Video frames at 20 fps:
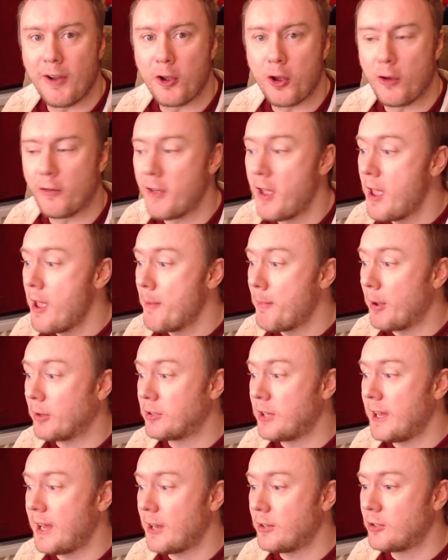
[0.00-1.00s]
off. But I'll
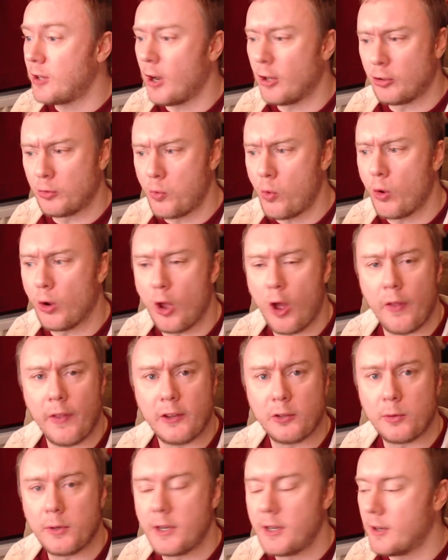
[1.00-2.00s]
see you again soon. I swore a lot on
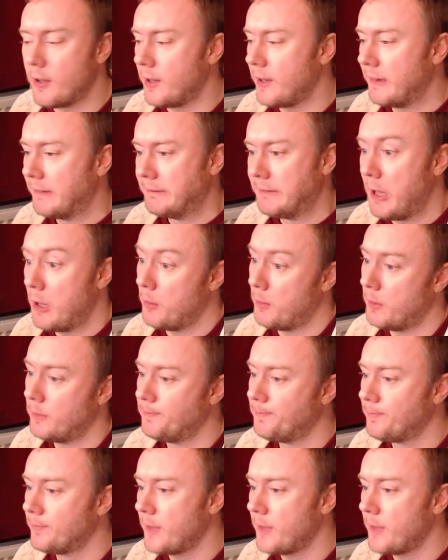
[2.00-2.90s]
this one, didn't I? Oh well.